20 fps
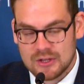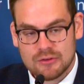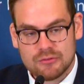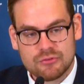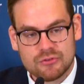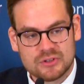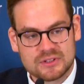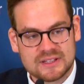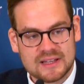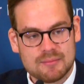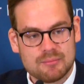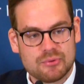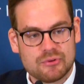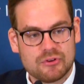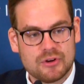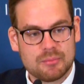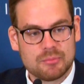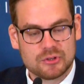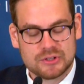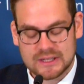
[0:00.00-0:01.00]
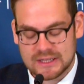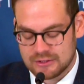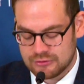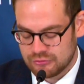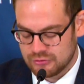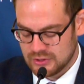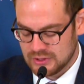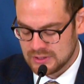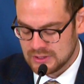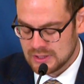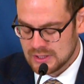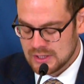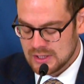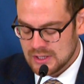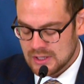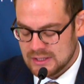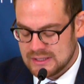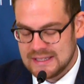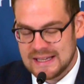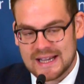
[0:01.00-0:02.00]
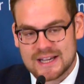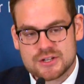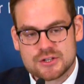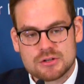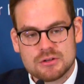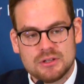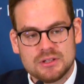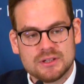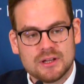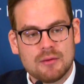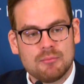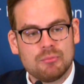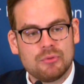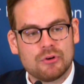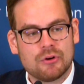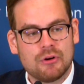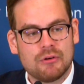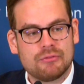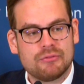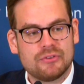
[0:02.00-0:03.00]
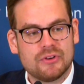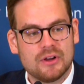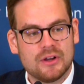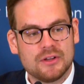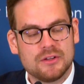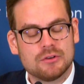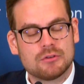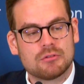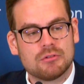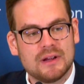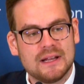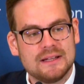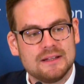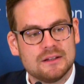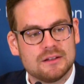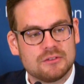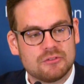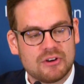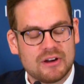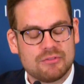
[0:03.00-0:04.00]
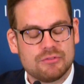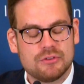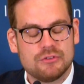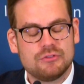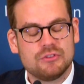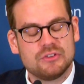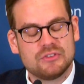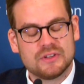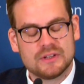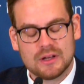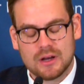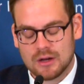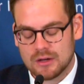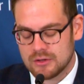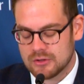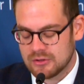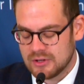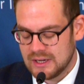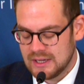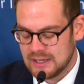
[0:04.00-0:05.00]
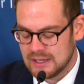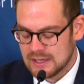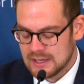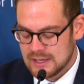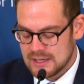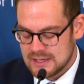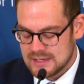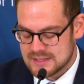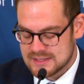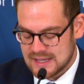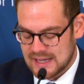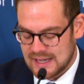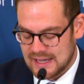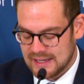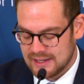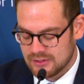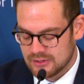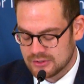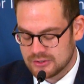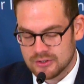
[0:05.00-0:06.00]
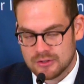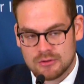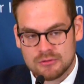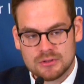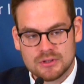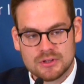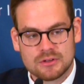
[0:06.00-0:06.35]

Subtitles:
for temporary protection. The actual number of Ukrainian refugees in Hungary is higher, though.